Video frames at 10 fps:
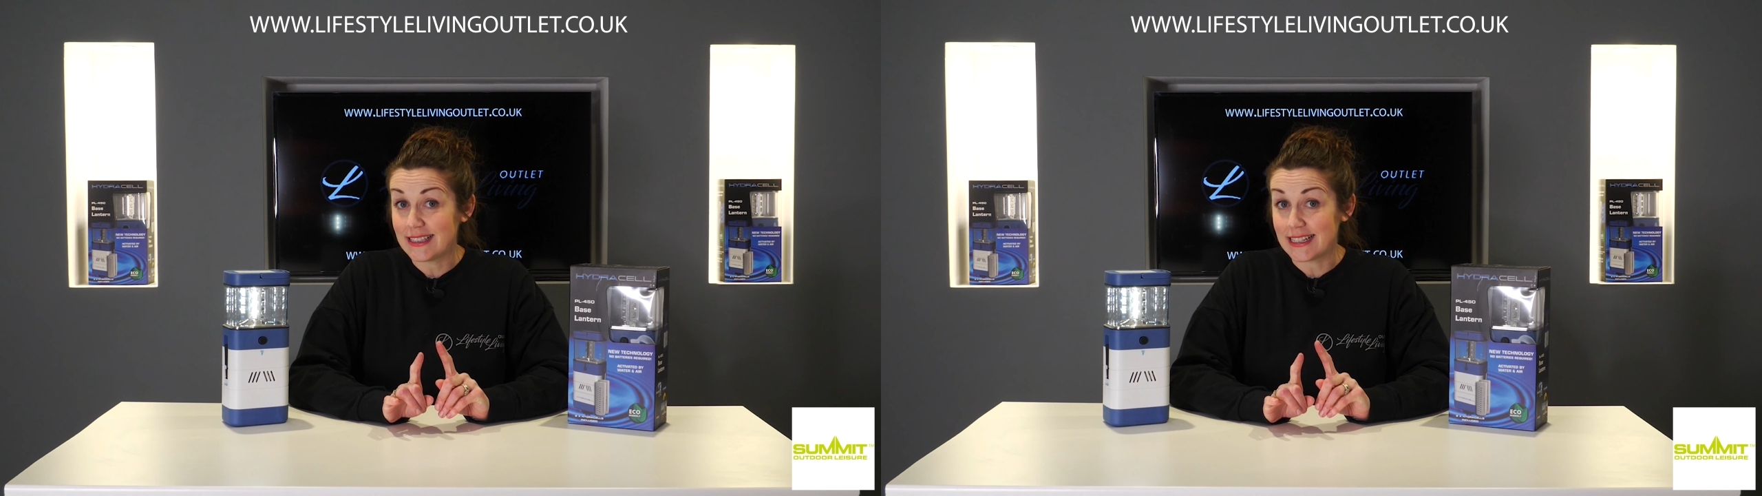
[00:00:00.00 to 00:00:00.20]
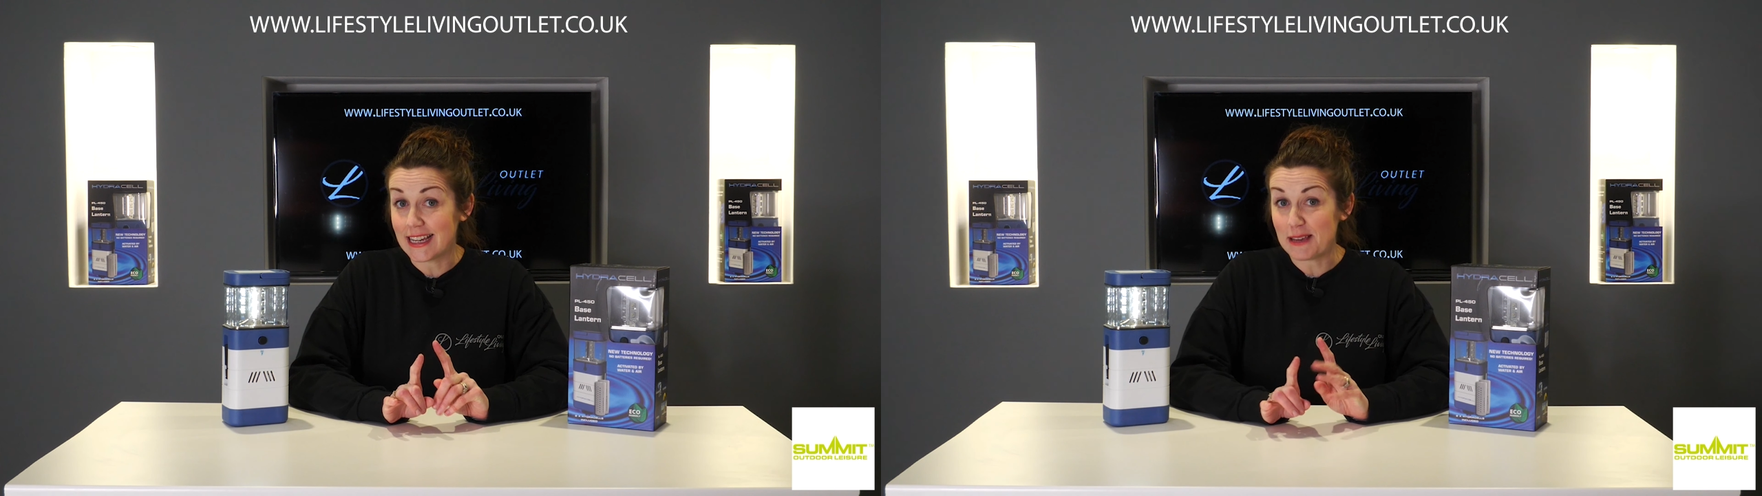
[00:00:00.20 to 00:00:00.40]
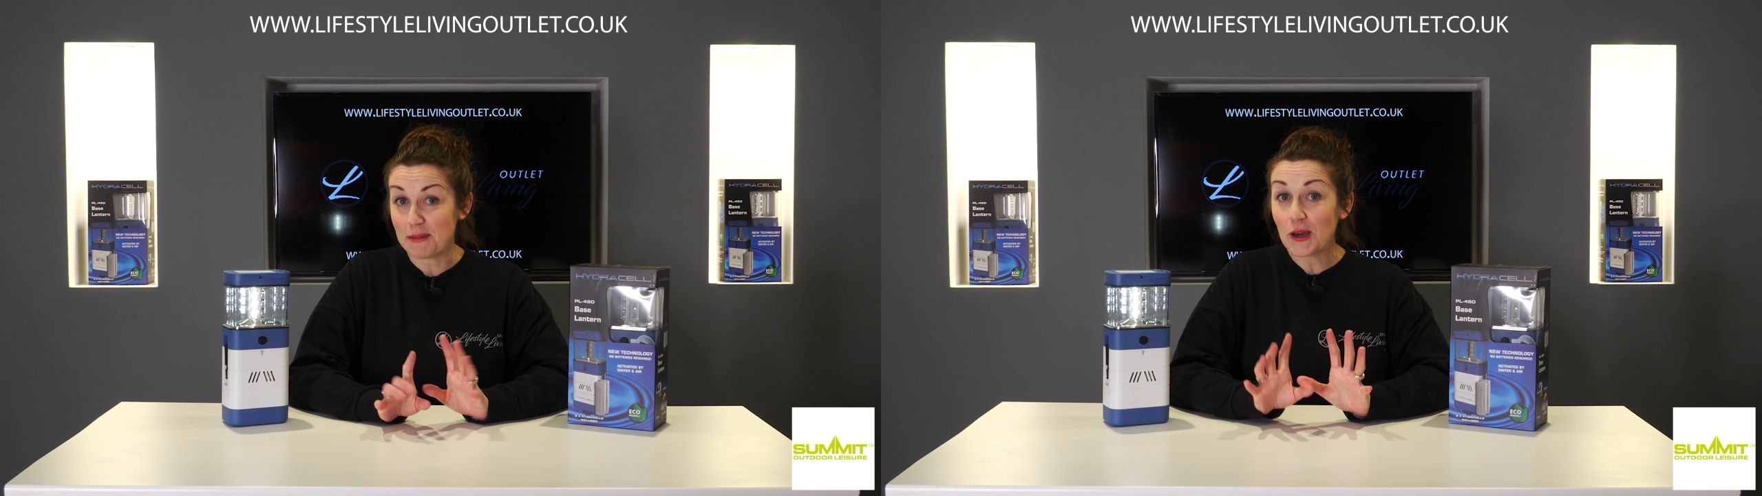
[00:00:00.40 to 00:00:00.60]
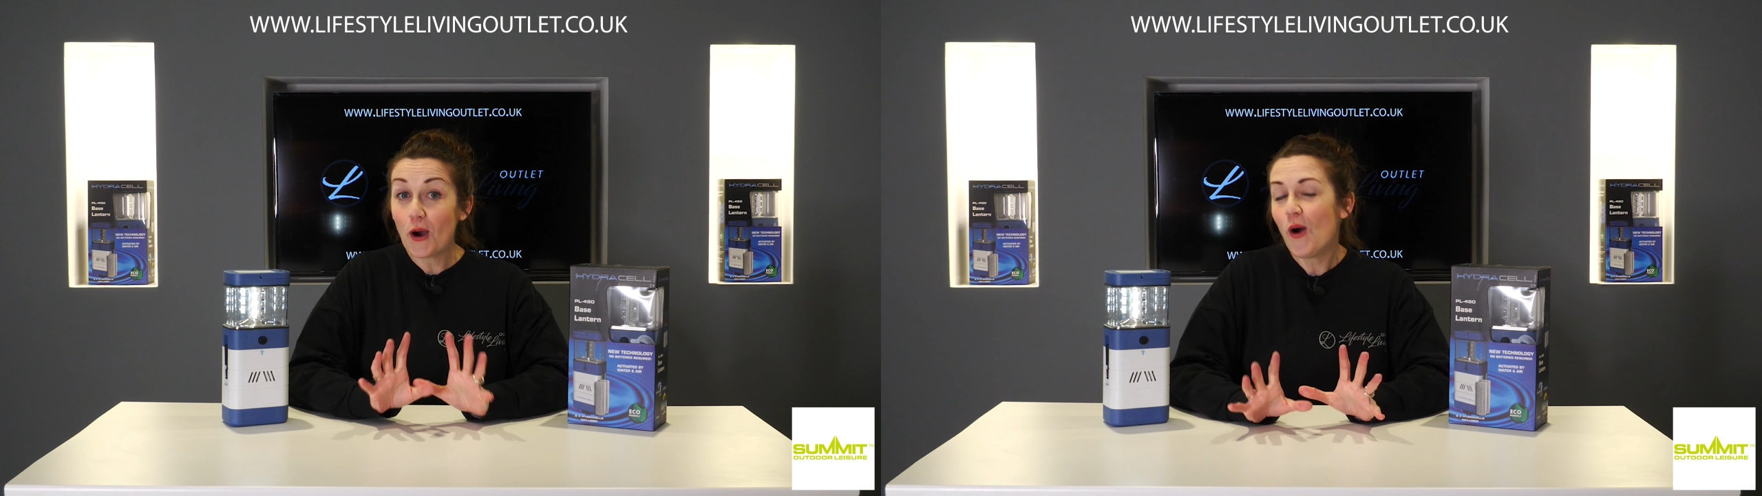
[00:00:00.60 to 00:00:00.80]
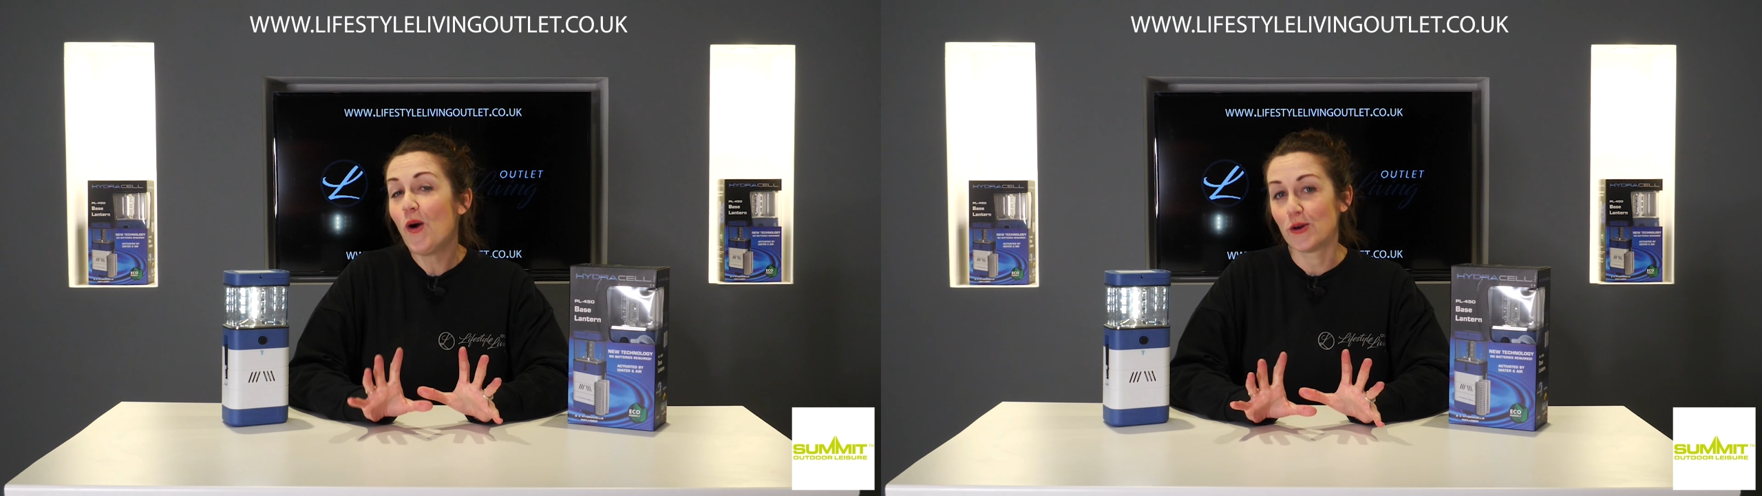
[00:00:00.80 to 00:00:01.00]
today
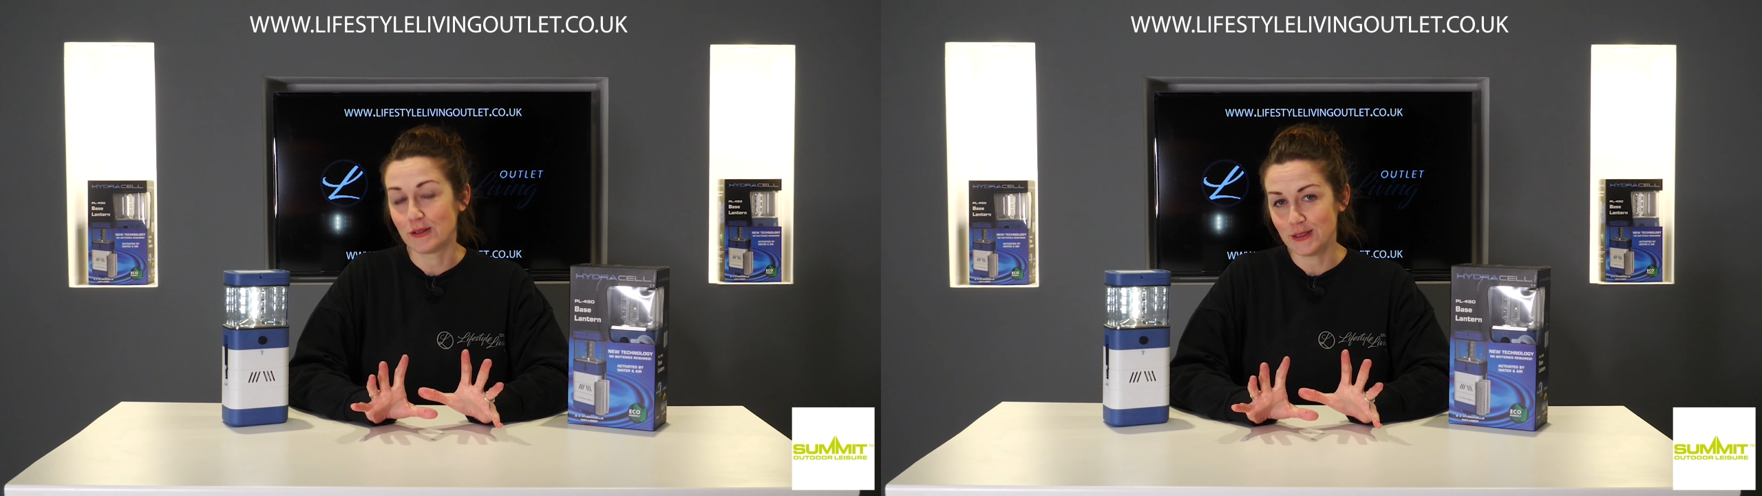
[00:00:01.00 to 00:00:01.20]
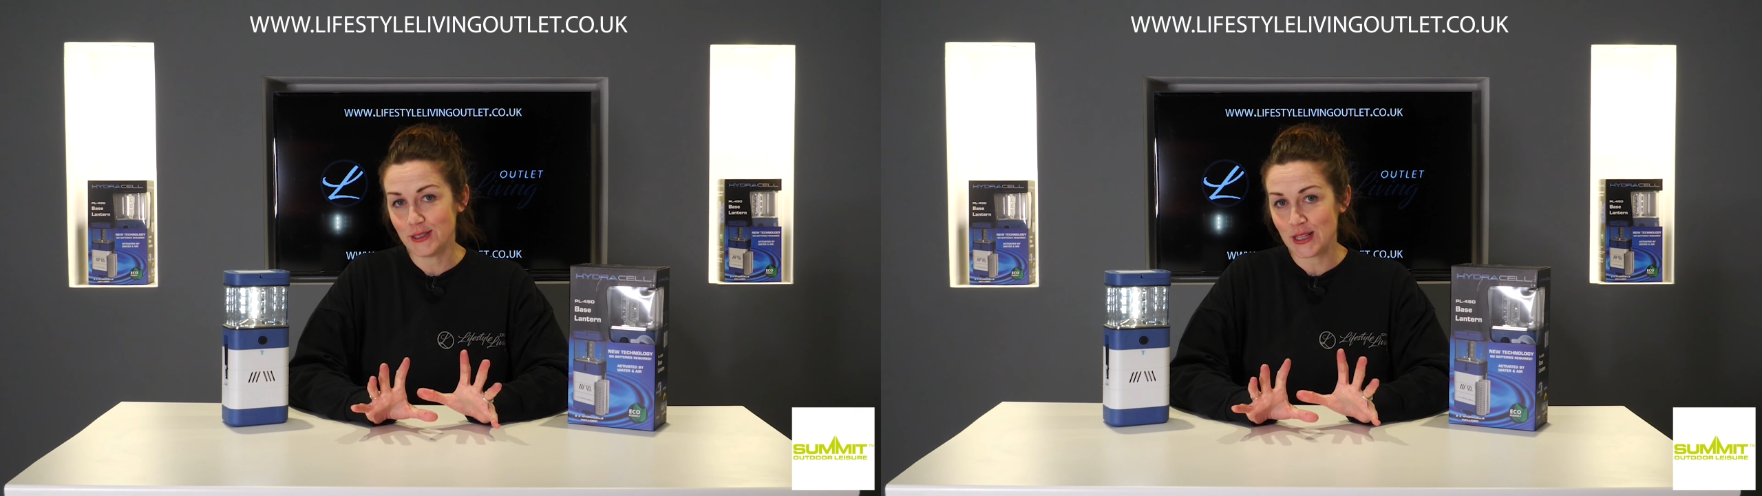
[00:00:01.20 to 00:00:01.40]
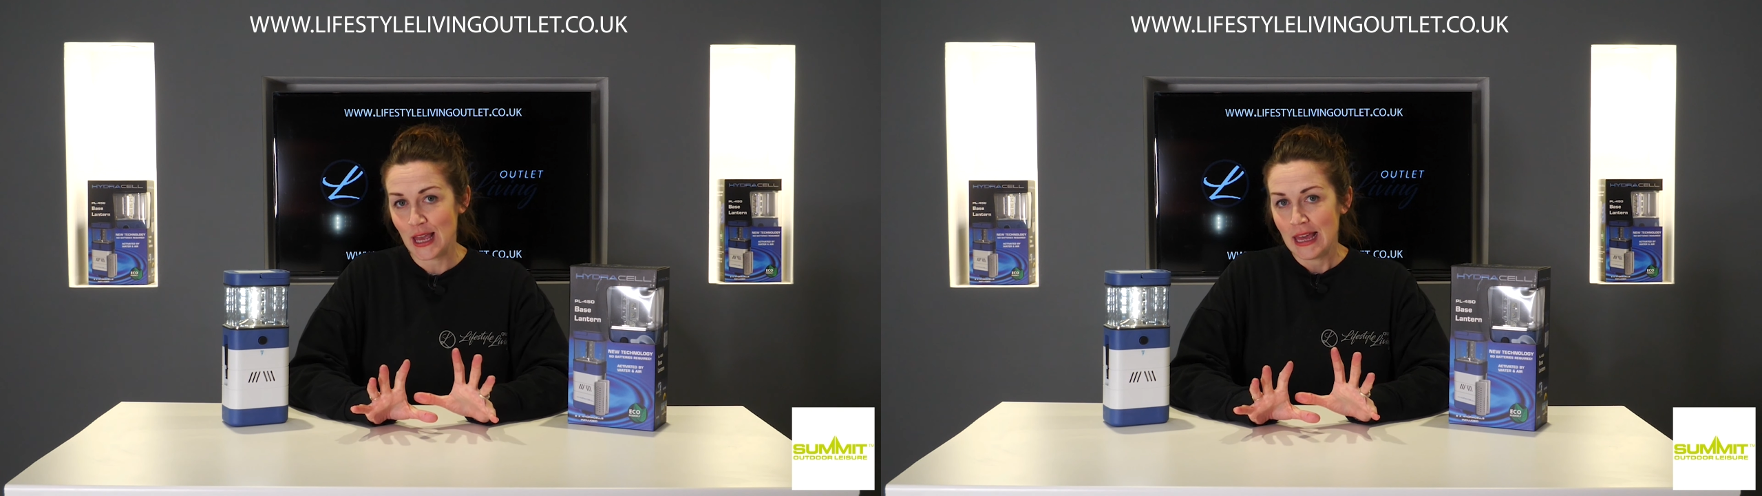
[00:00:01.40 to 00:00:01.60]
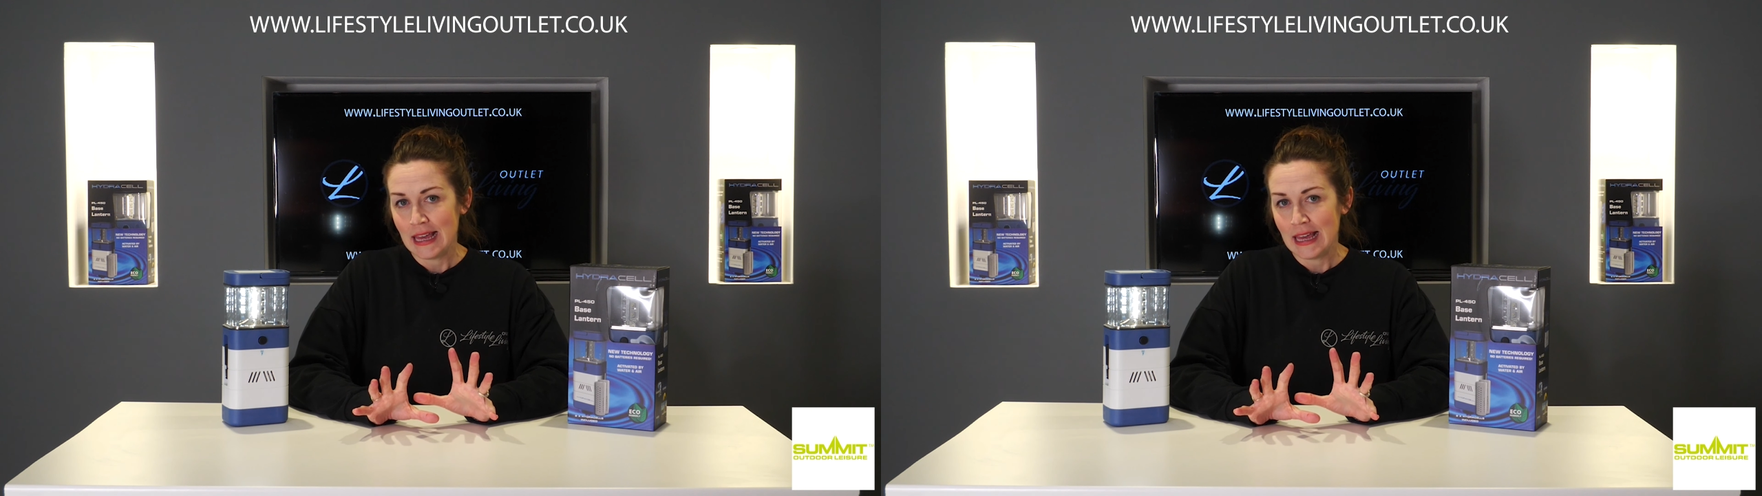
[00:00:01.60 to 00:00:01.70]
because